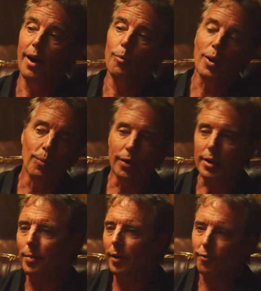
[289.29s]
Uh, we
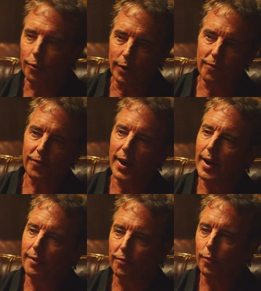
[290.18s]
work about
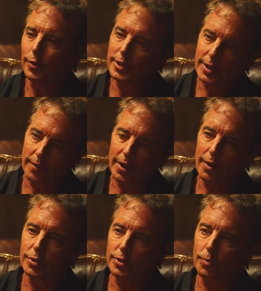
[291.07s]
forty-five to forty-seven
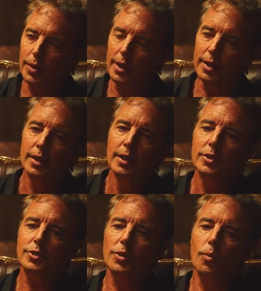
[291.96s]
hours a week.
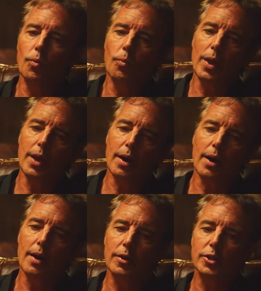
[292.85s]
So we
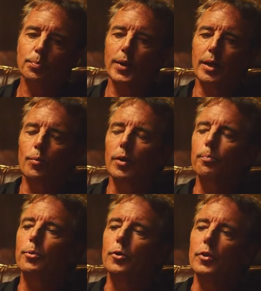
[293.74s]
are spent,
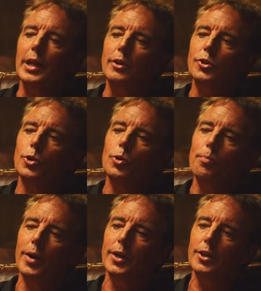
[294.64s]
we're burning too
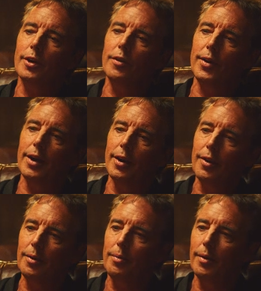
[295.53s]
much of
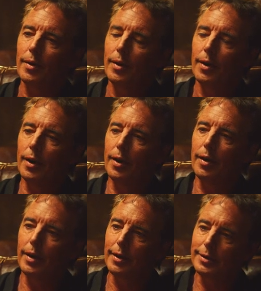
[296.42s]
our,
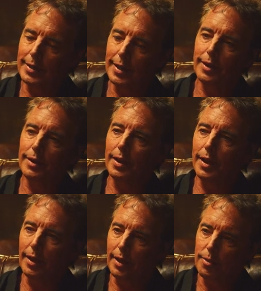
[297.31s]
our
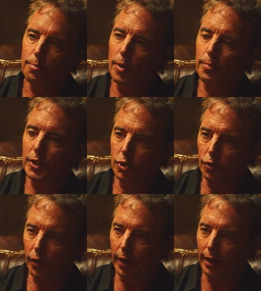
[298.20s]
day-to-day, in-the-moment
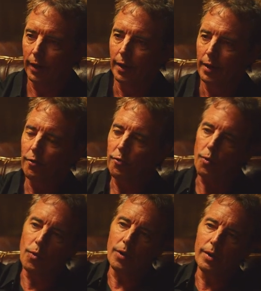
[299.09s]
joy
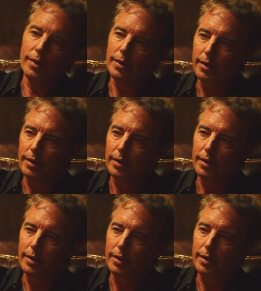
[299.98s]
for